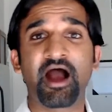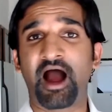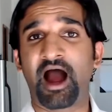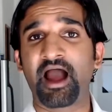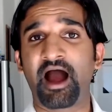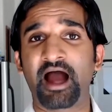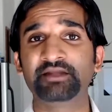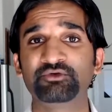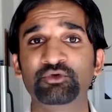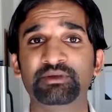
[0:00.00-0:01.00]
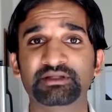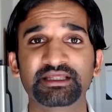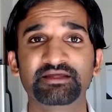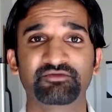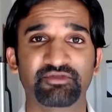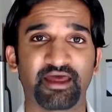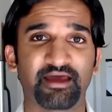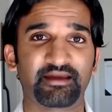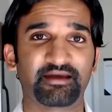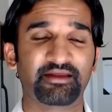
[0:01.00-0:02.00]
I do believe
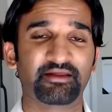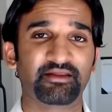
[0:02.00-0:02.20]
that,